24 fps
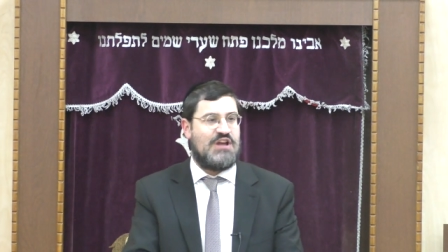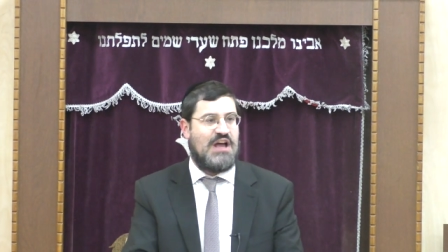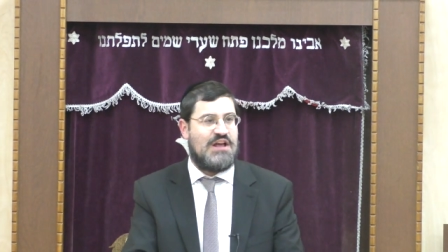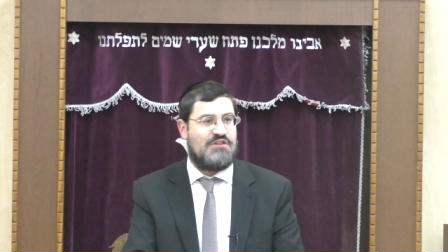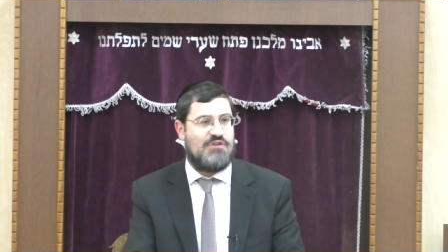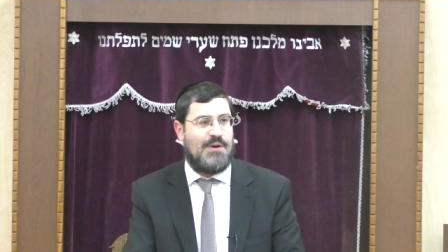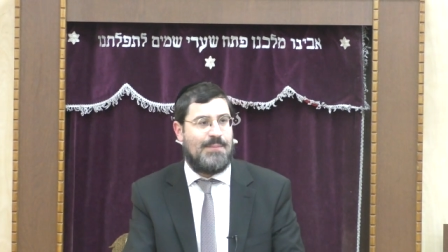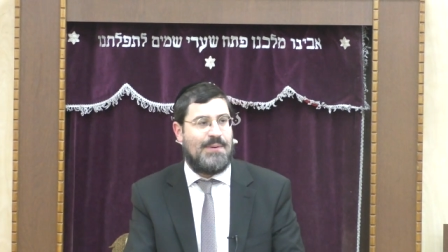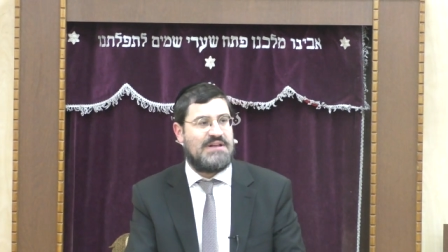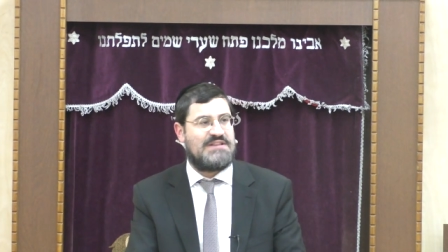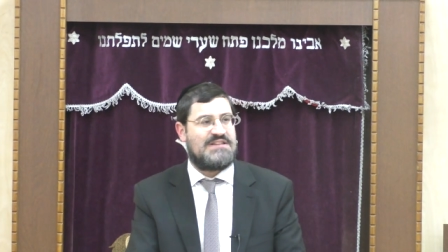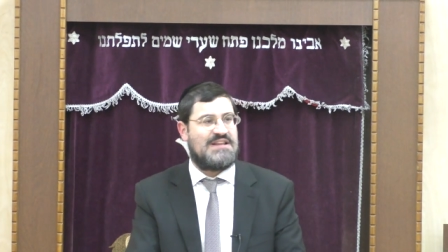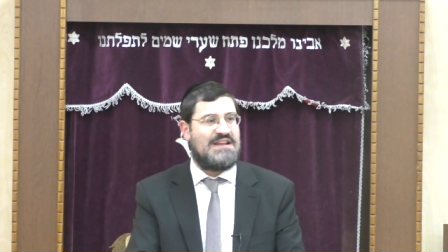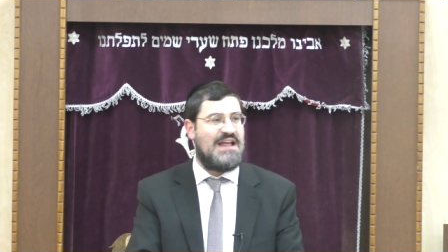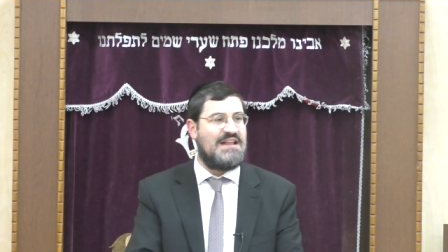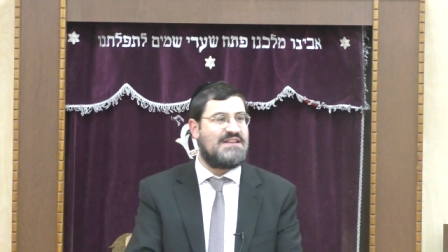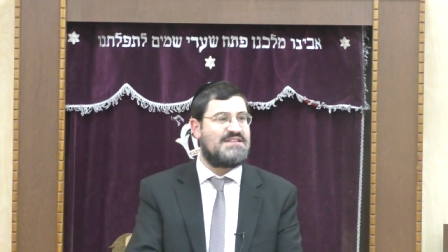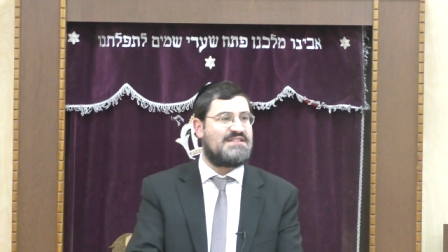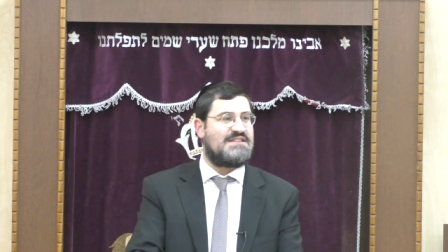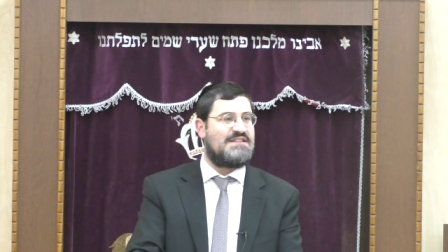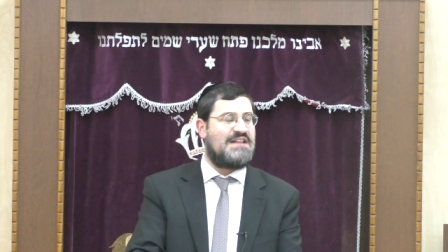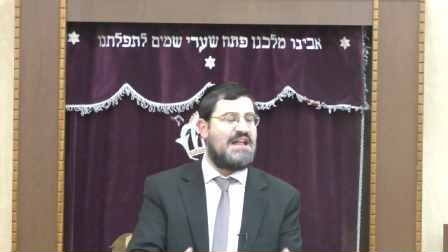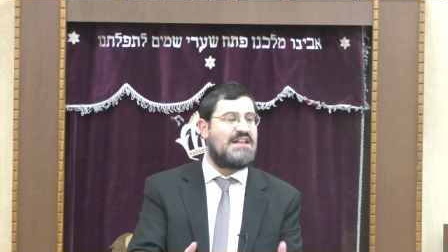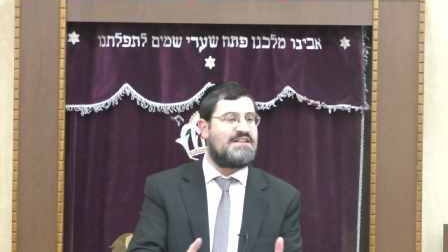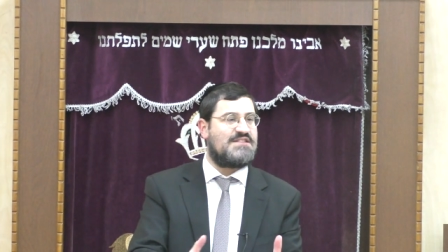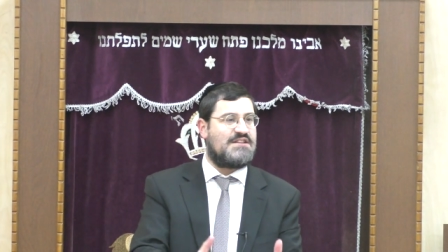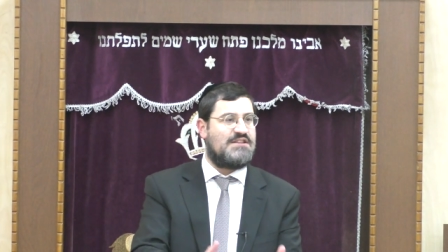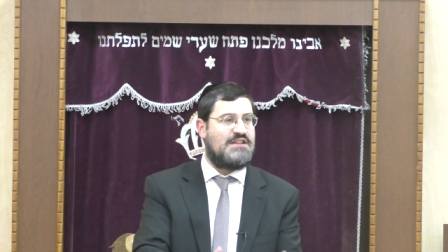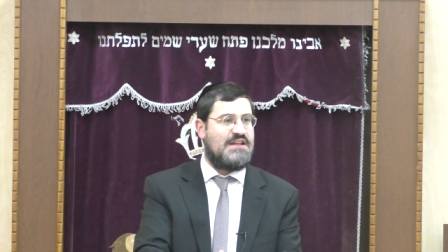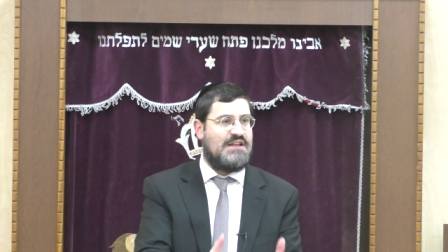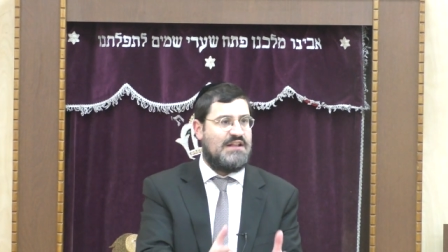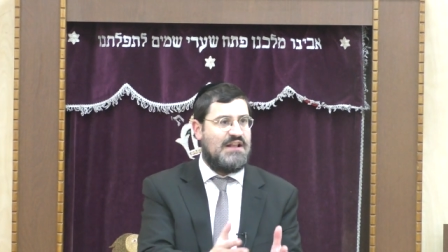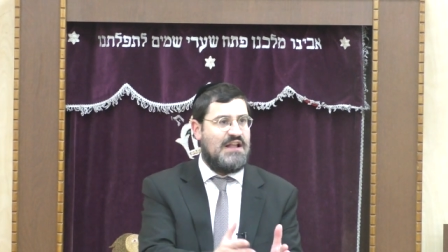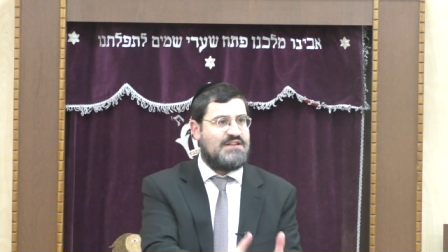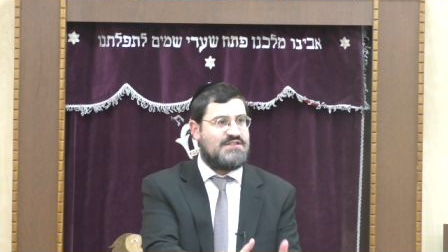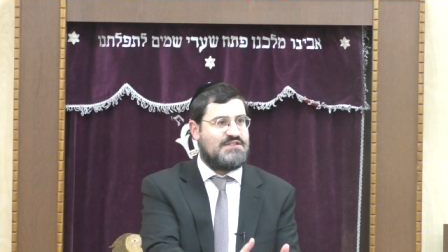shaylas, Rabbi said, let's
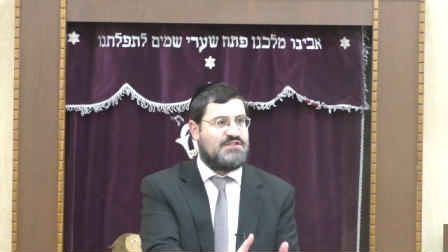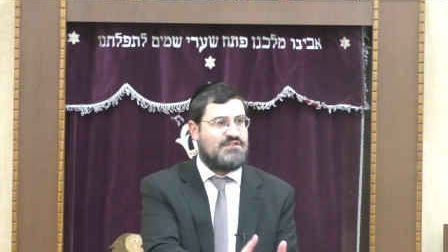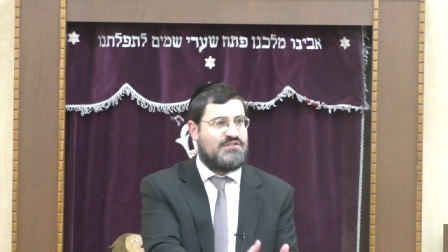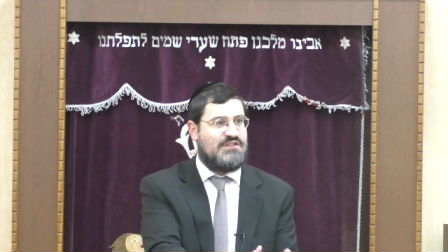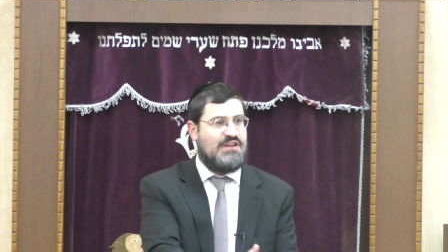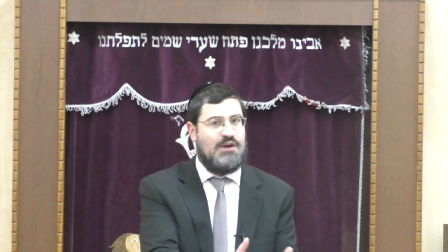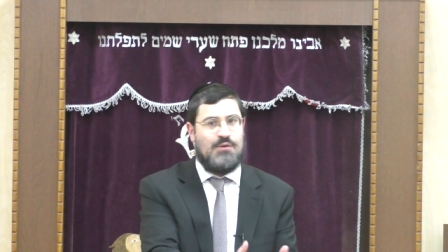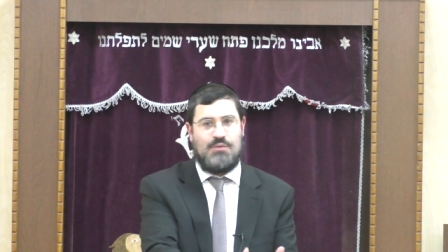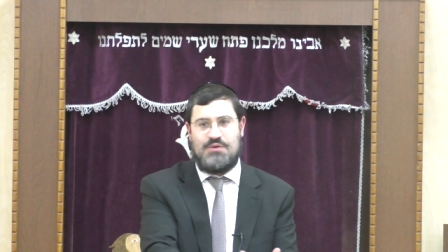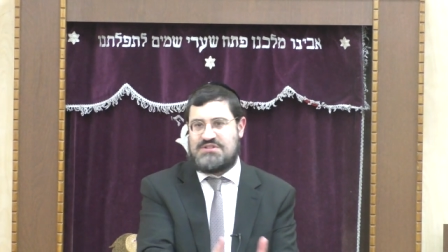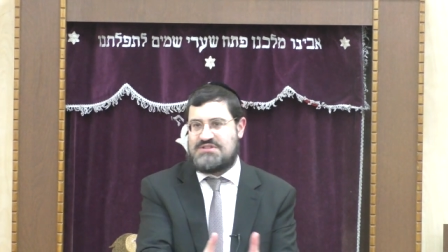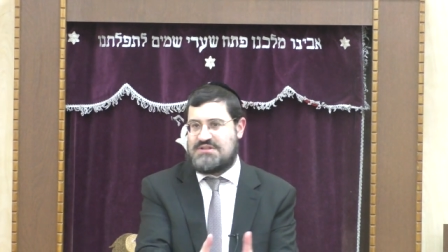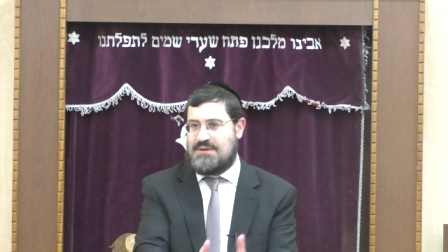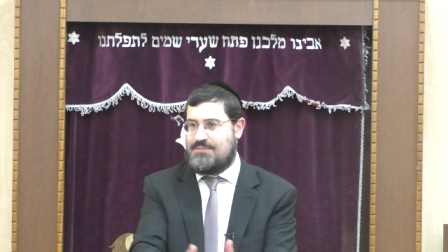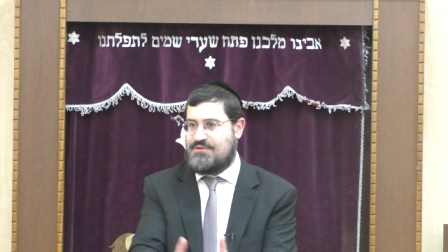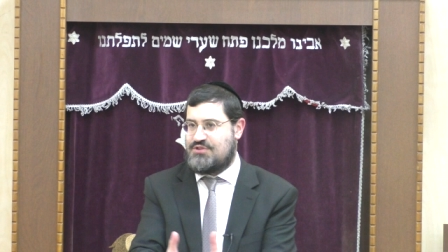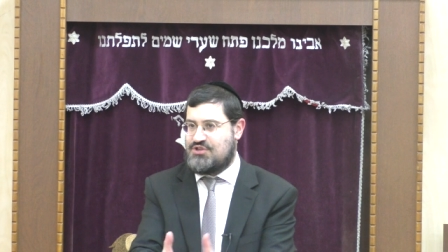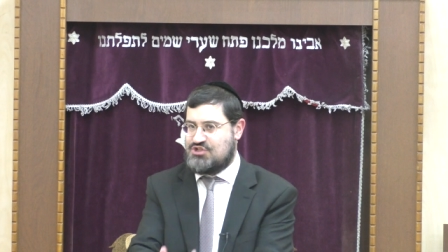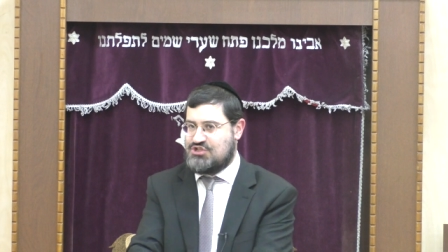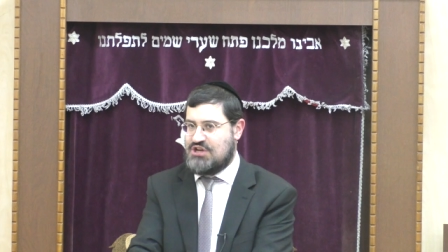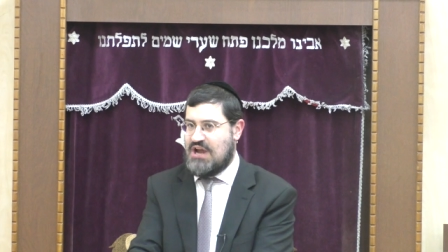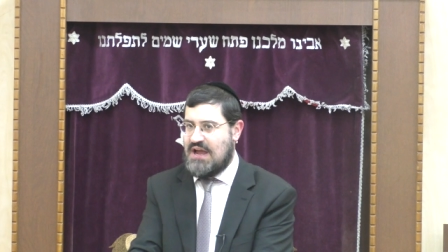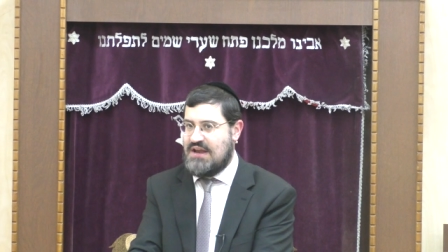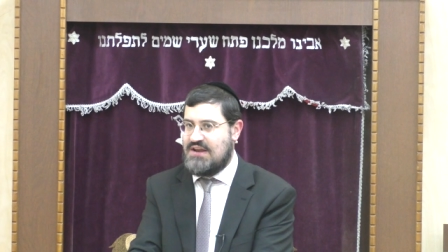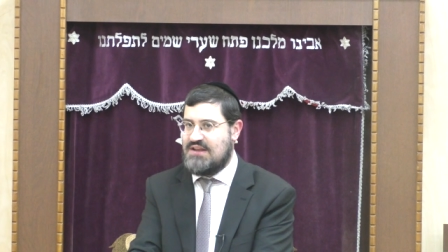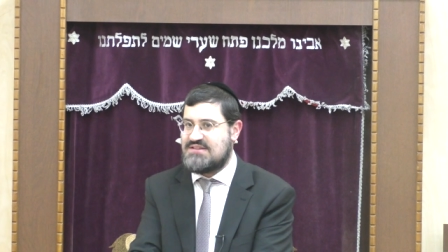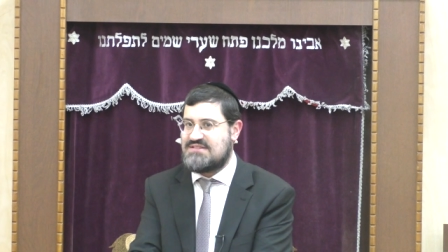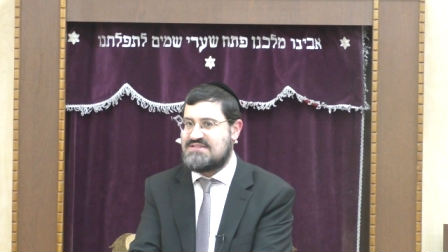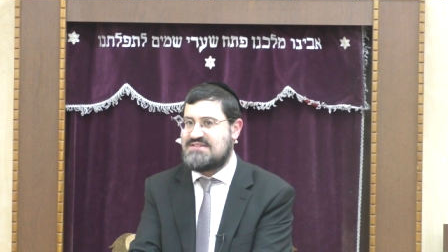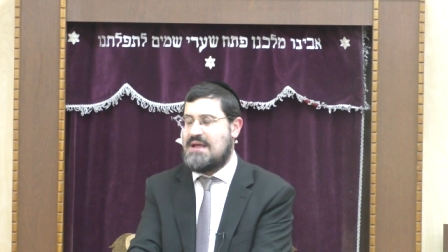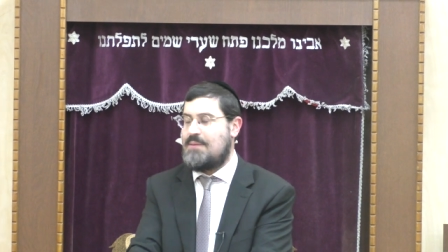deal with some of the shaylas,